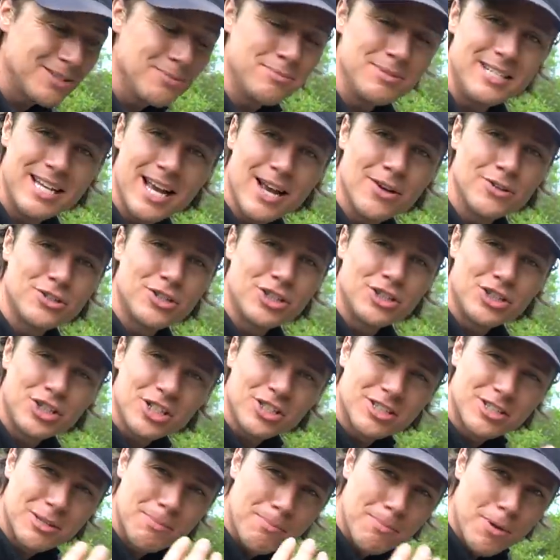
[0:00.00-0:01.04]
them down to
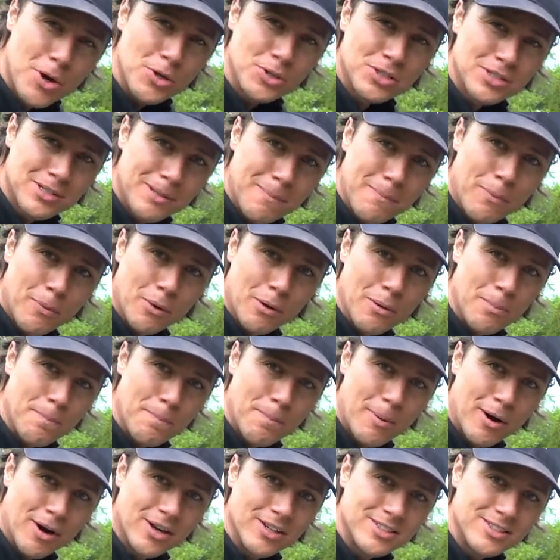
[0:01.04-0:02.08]
just the most
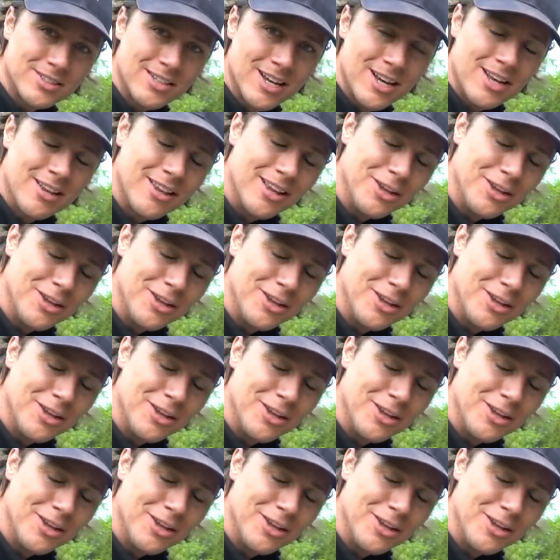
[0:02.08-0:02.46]
important parts